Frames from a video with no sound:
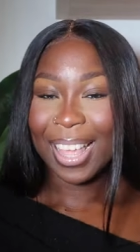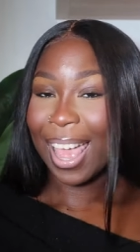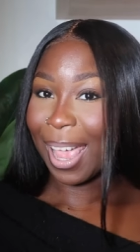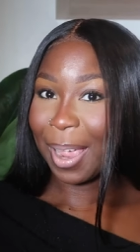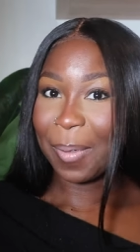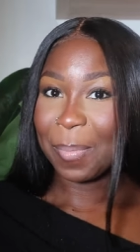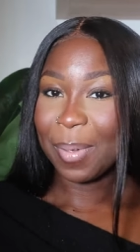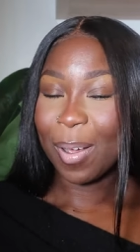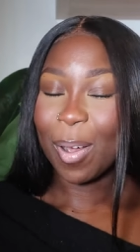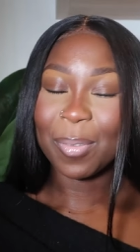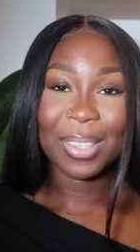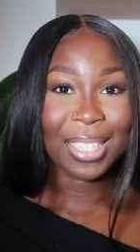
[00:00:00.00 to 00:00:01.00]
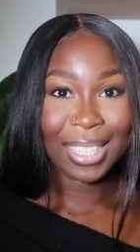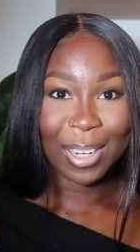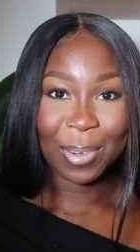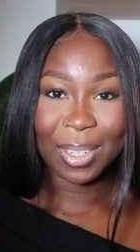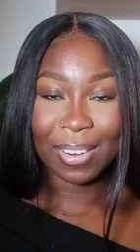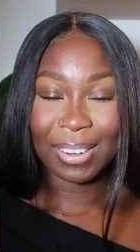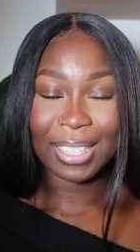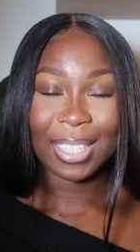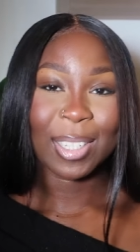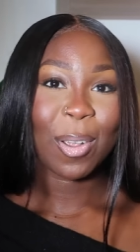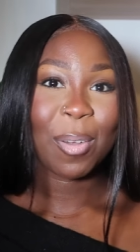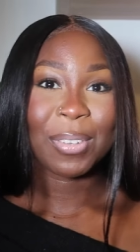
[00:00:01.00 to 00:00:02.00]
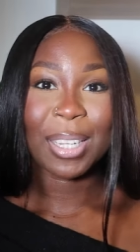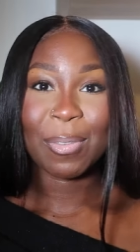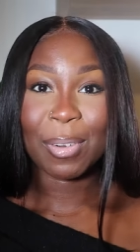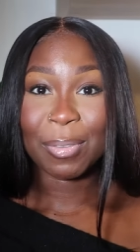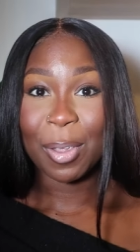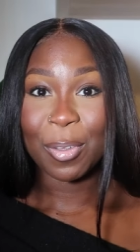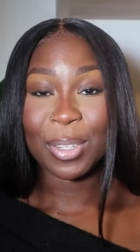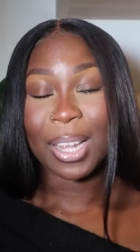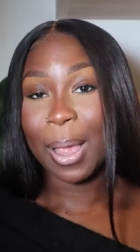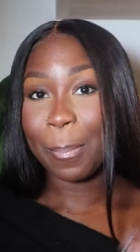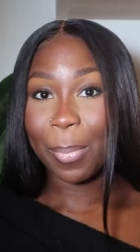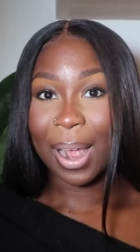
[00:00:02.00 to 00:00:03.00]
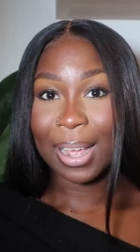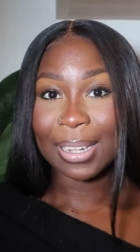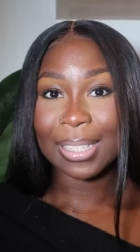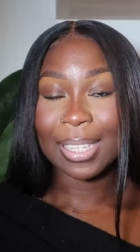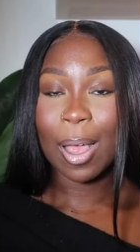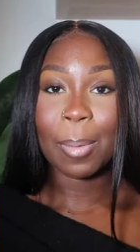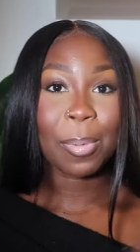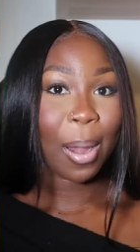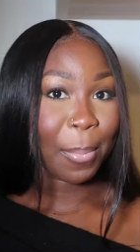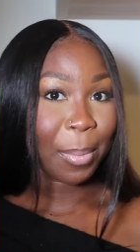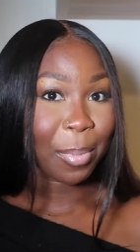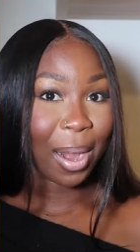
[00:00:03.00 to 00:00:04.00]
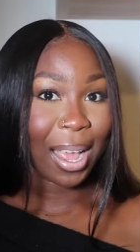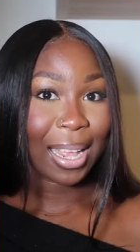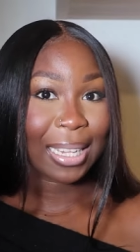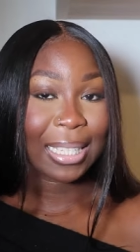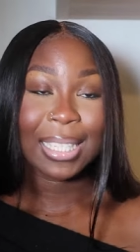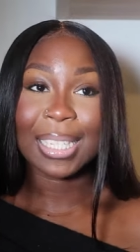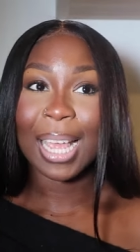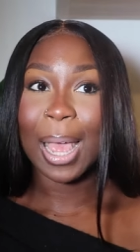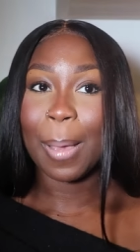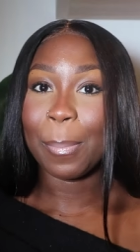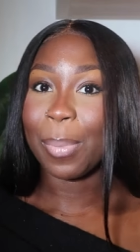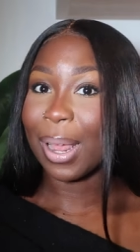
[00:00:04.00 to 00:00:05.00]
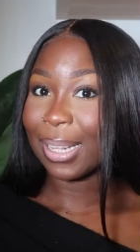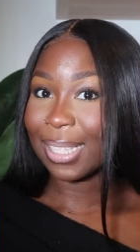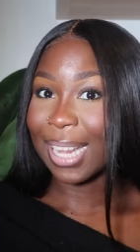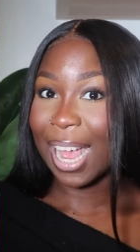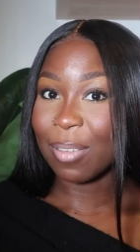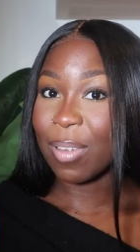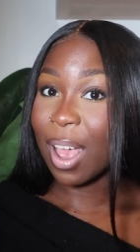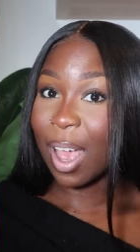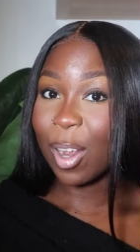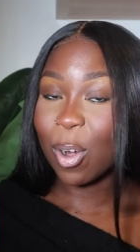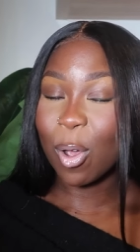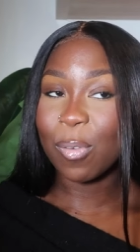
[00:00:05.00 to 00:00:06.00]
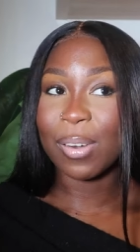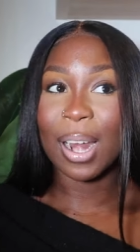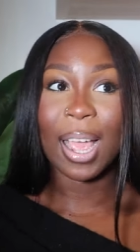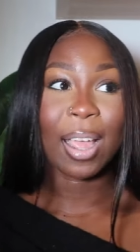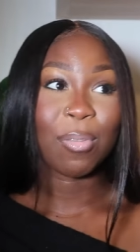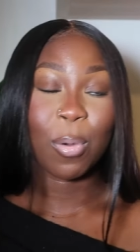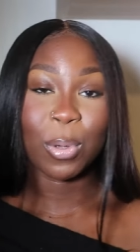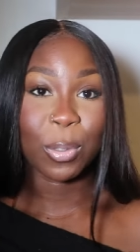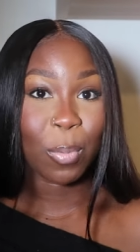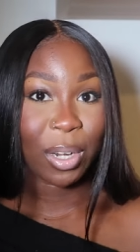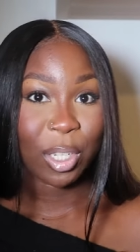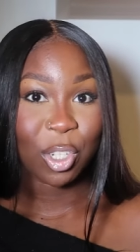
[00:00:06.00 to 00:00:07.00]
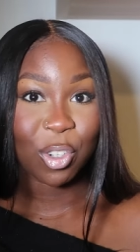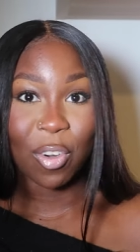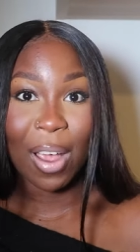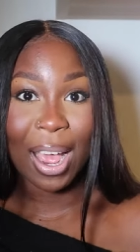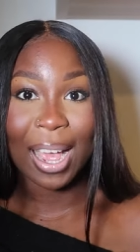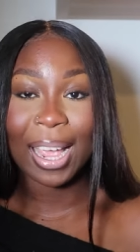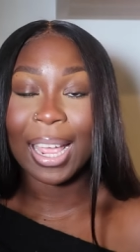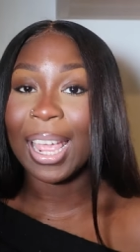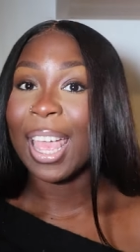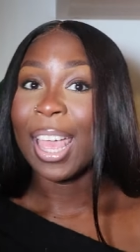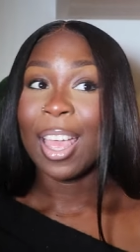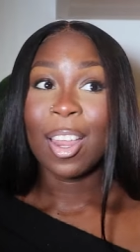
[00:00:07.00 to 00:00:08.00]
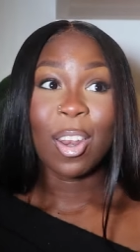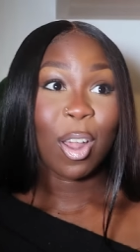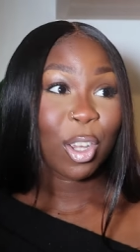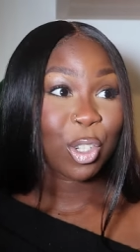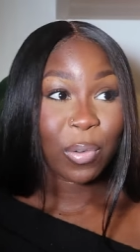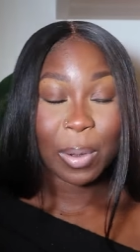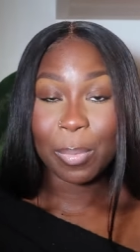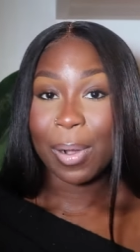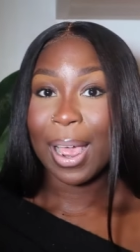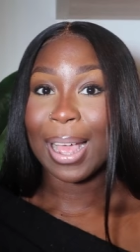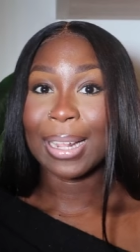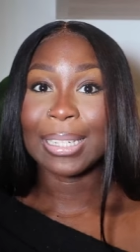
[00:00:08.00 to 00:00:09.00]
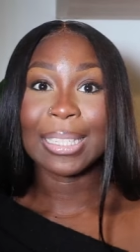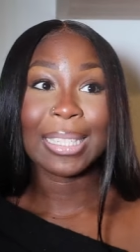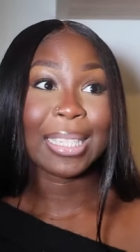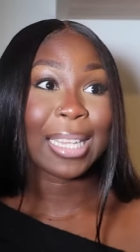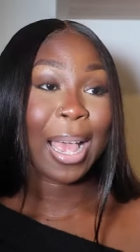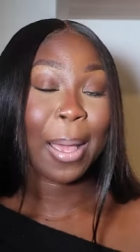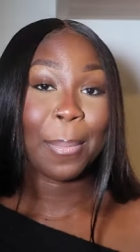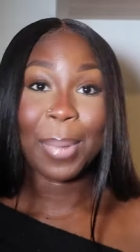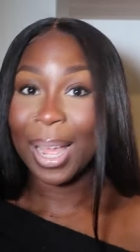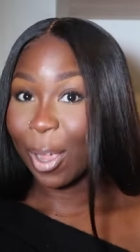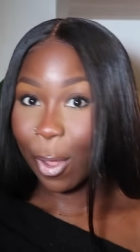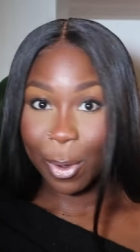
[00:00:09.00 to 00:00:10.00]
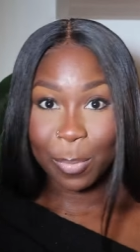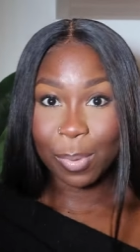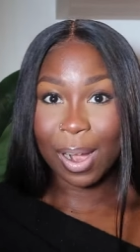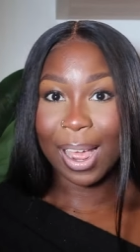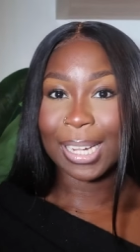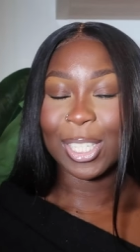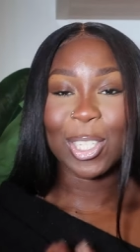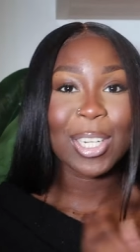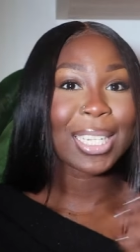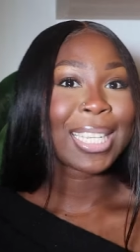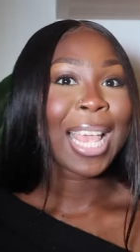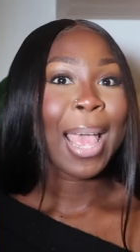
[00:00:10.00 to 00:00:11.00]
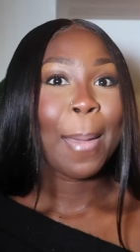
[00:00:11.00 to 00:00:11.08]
The aim of this new series is to obviously review certain brands, upcoming brands, brands that I've heard of and like have always wanted to try, luxury brands, black owned brands, just